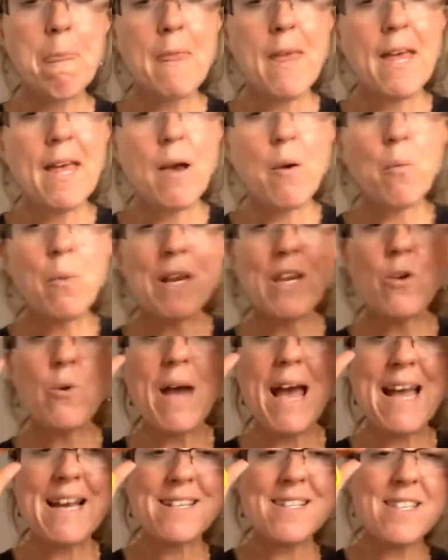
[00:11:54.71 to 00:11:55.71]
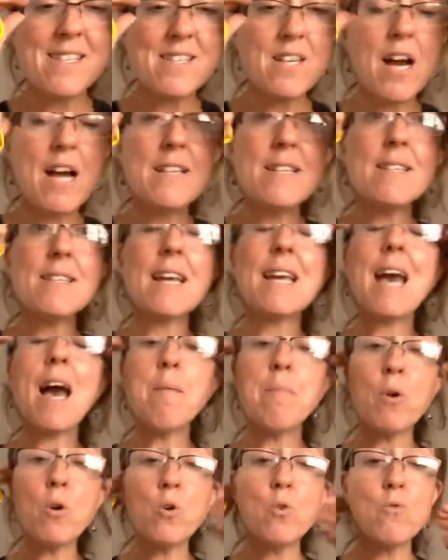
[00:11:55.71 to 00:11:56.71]
when you exercise, there's a
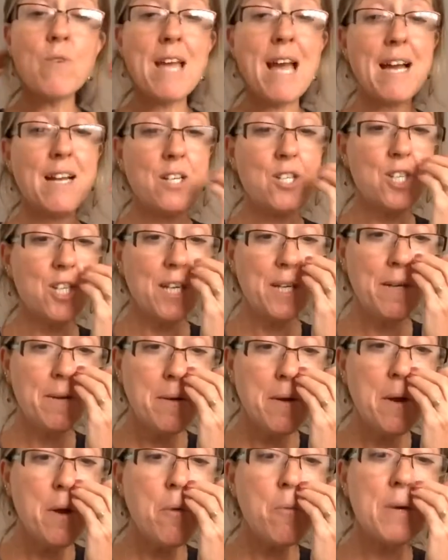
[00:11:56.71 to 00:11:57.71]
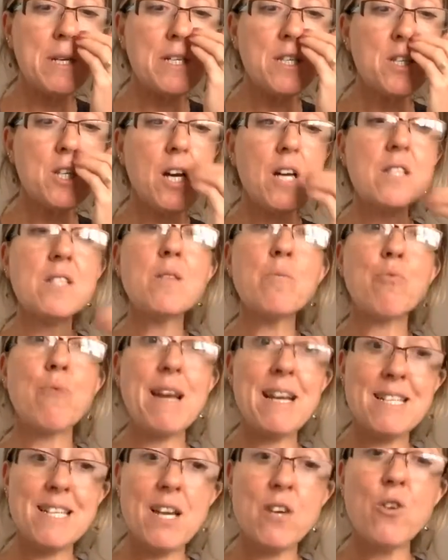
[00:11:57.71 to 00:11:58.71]
chemical reaction which starts to
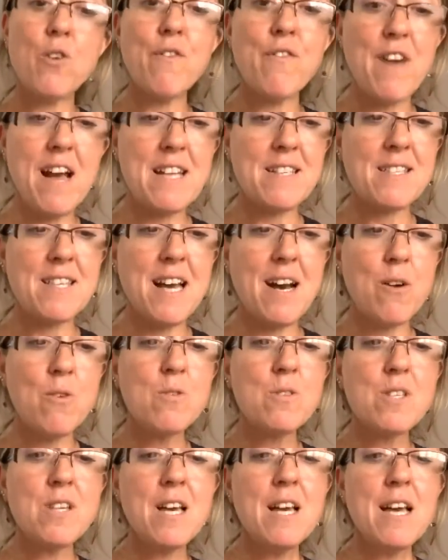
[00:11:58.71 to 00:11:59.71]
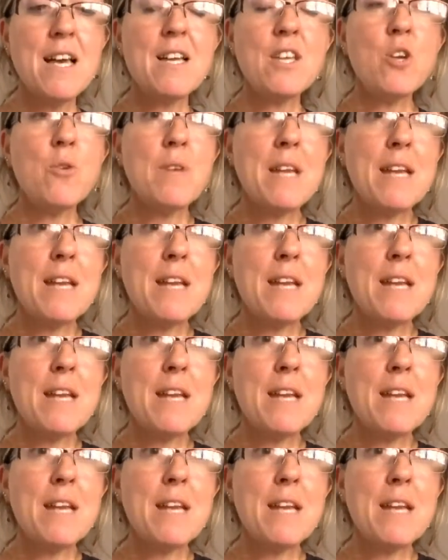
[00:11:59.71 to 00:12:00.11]
break down your fat cells. You need